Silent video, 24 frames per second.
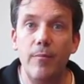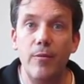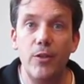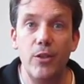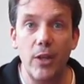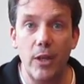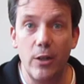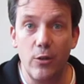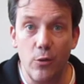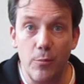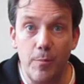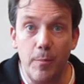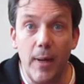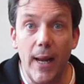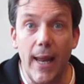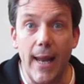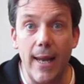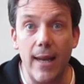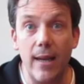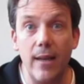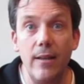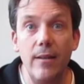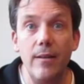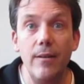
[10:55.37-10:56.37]
start to
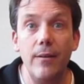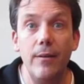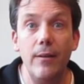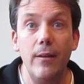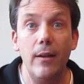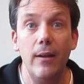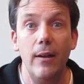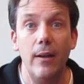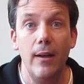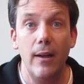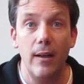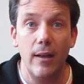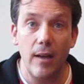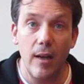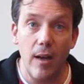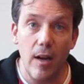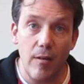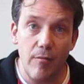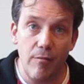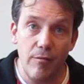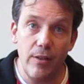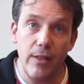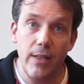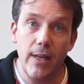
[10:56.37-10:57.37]
play it
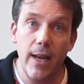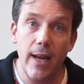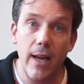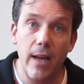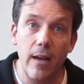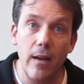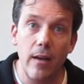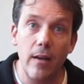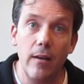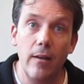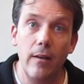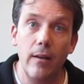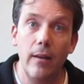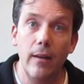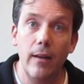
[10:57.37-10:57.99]
every day,